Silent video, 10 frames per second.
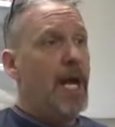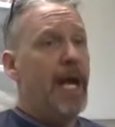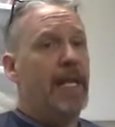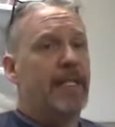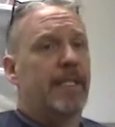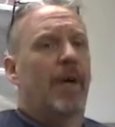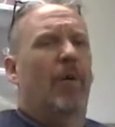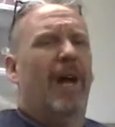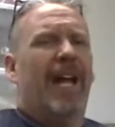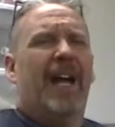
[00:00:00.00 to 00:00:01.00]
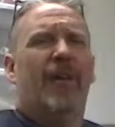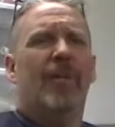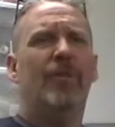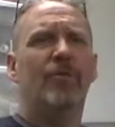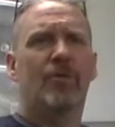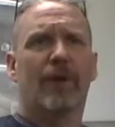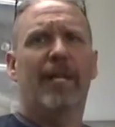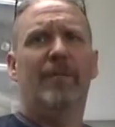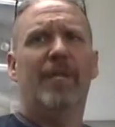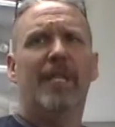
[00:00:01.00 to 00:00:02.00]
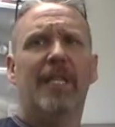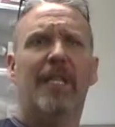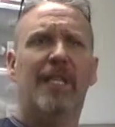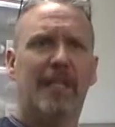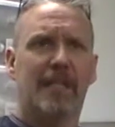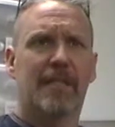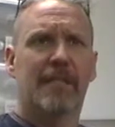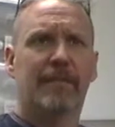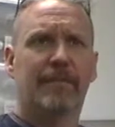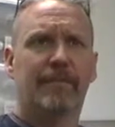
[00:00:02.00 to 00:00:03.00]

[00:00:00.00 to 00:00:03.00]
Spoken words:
And so how do you drape ease?